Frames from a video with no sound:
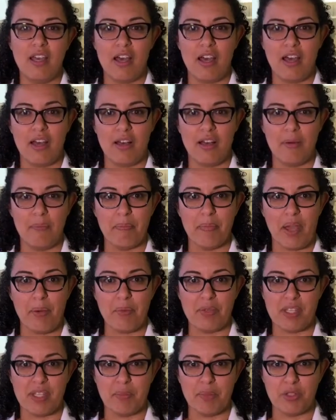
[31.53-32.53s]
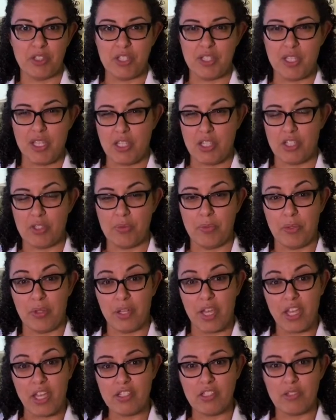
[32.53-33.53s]
I was able to teach
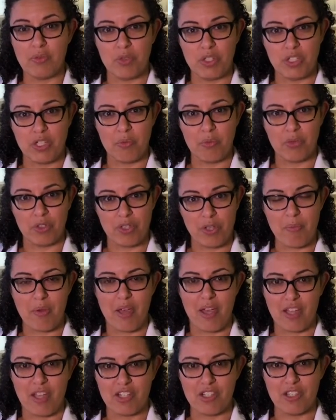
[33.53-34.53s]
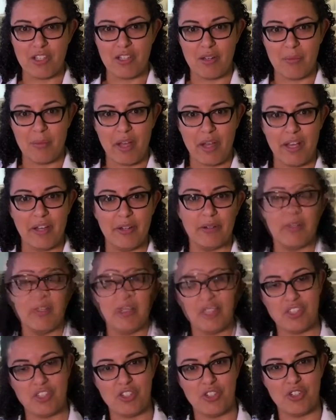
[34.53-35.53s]
communication, which I'm really passionate about.
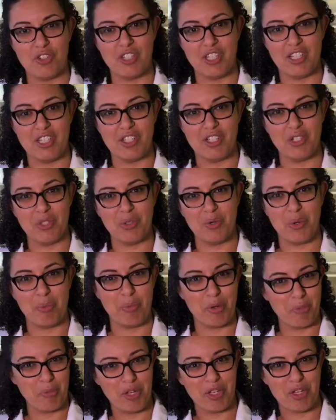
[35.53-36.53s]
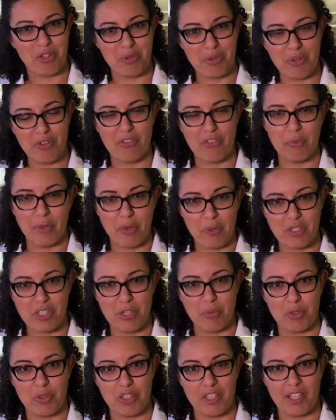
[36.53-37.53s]
This turned into a permanent career for me, which
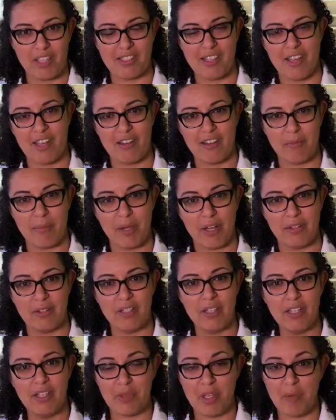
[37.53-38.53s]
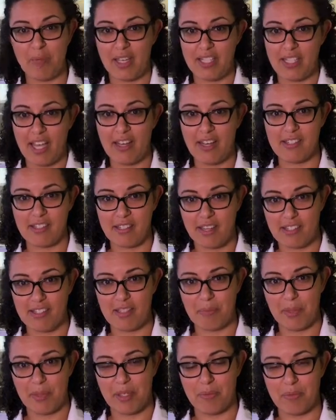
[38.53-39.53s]
I'm really excited about. My dad is an
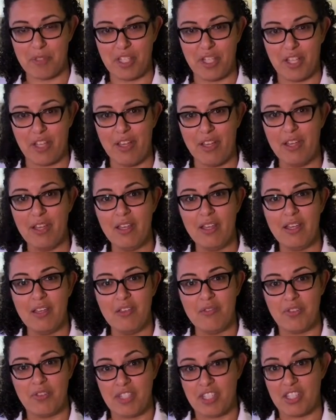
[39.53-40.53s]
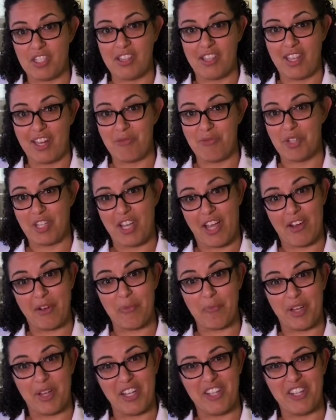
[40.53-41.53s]
SCPMG physician that
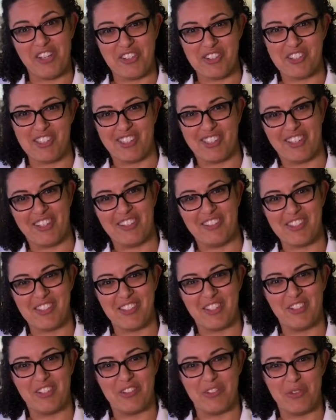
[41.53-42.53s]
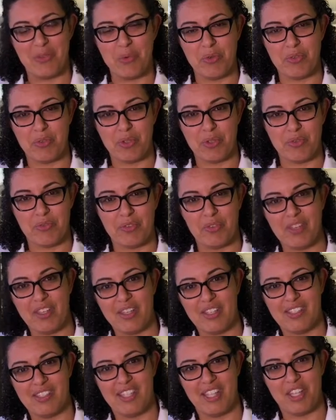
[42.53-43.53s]
retired many years ago, so I'm sort of
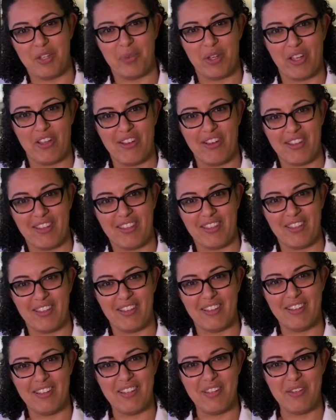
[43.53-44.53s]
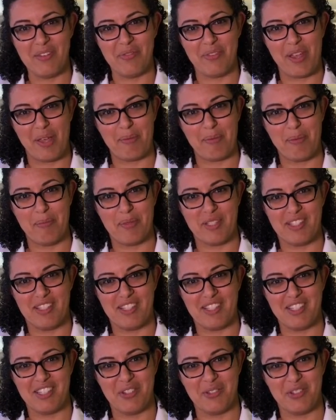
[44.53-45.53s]
continuing on in the family
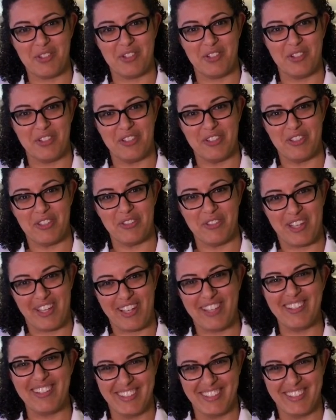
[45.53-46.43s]
business to a certain degree.